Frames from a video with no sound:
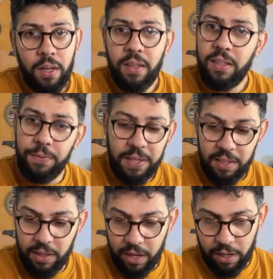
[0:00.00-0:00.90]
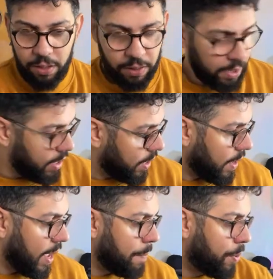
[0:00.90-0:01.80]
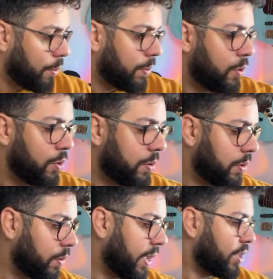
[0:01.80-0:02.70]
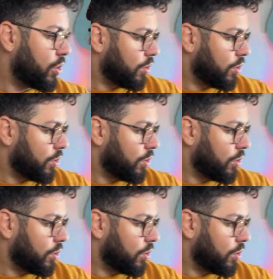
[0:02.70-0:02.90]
the visit there. I probably could get you